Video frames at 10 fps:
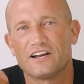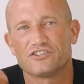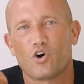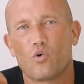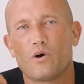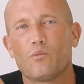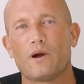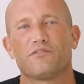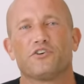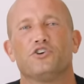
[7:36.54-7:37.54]
That is the only
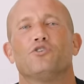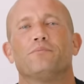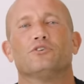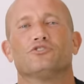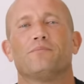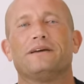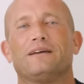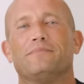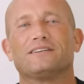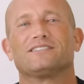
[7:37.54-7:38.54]
way for you to build a
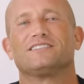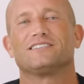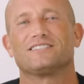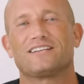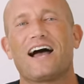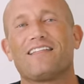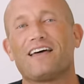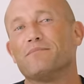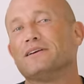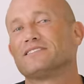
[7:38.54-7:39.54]
big business inside of
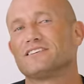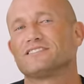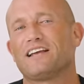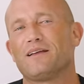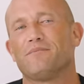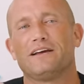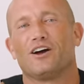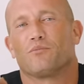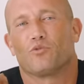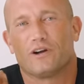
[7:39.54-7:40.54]
that business and become